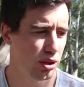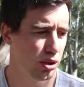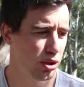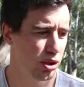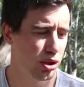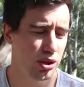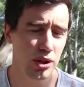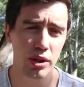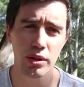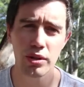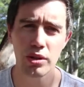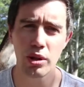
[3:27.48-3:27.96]

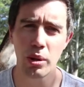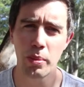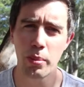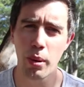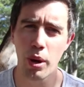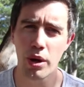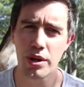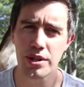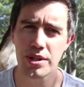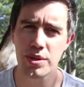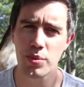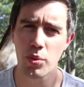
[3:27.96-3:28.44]
show your
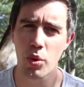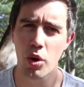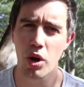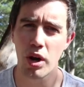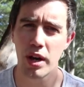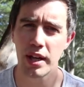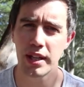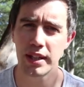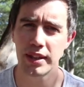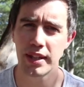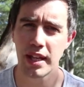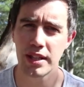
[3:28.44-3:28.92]
boss
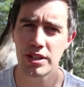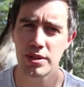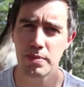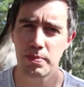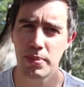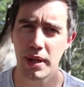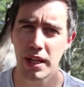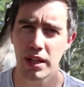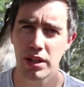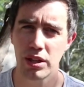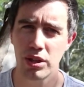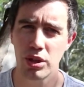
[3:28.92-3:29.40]
why they should
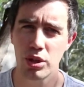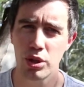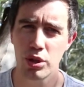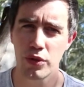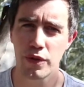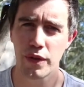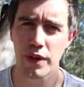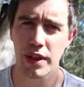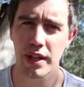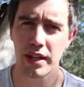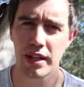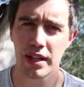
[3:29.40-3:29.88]
pick you
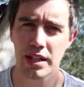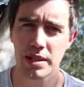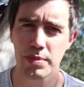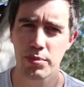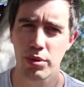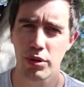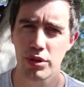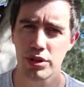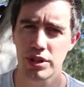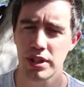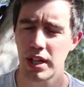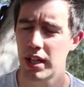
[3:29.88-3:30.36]
for the next
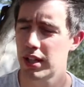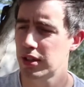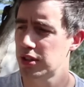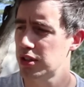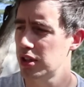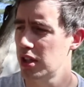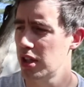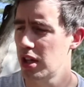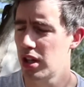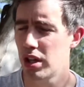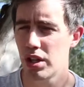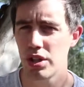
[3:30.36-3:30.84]

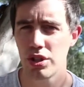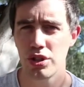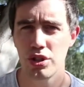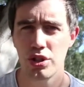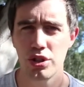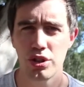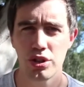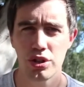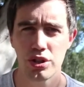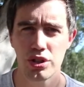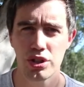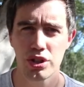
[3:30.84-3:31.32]
project.
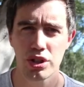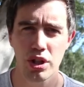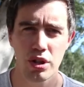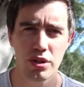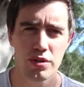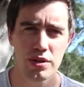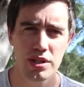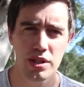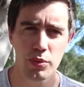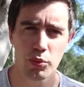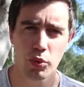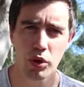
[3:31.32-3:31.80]
You could show
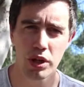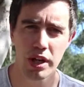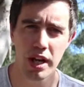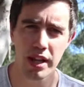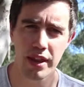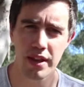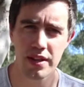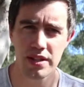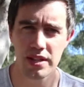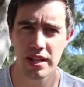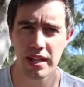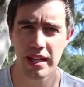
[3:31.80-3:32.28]
one
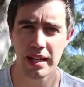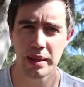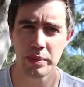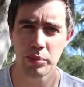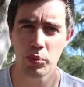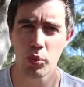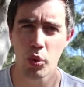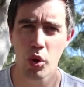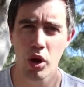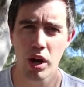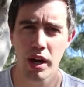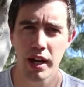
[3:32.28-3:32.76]
other
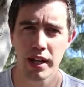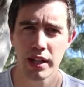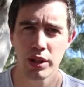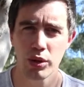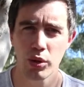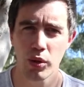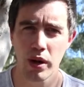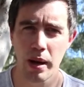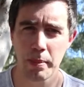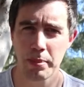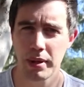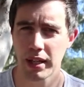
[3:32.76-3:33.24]
team why
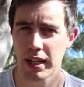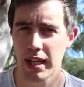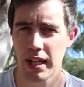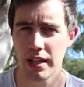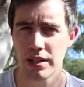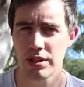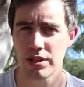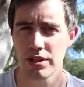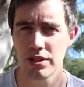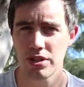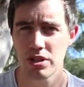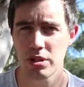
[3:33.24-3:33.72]
your
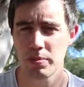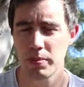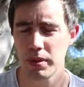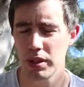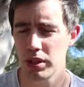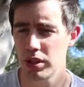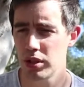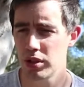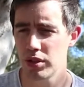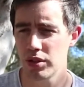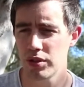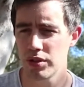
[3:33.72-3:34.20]
application should be
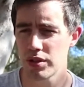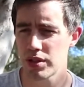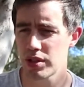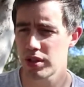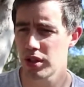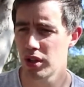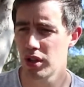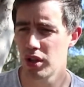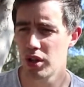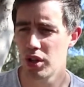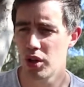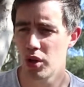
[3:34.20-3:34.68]
used,
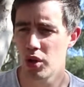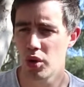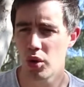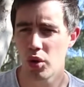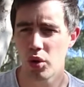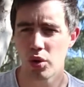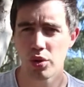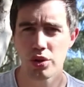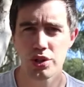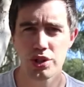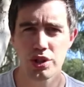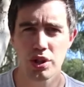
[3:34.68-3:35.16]

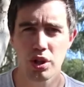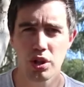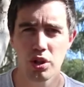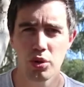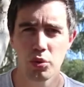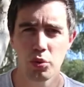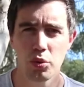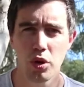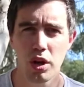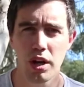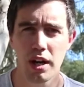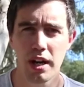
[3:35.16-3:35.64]
or show
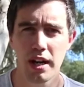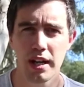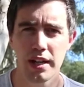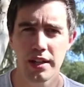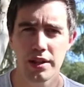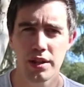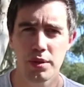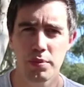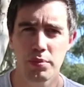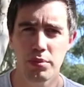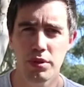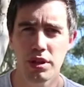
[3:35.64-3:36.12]
why
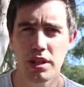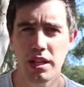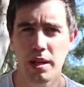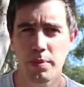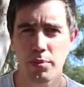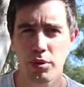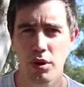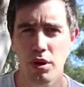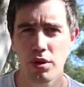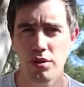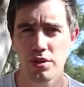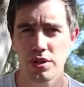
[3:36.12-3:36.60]
the
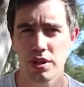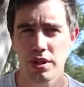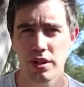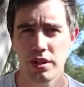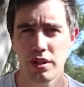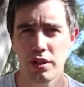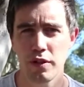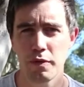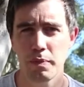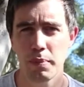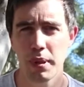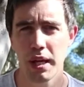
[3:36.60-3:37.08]
approach that
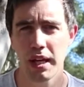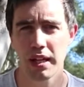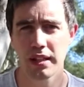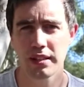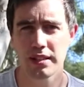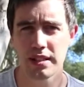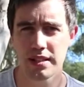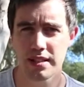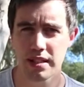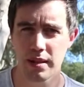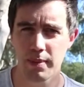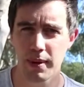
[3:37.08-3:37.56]
you've
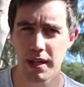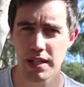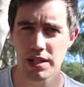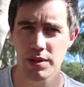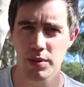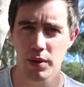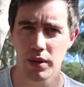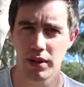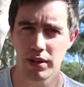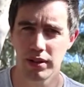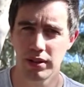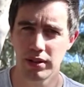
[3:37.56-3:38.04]
picked is the
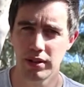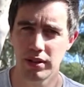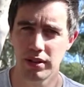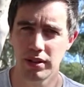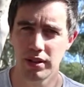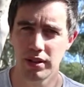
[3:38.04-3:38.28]
best one.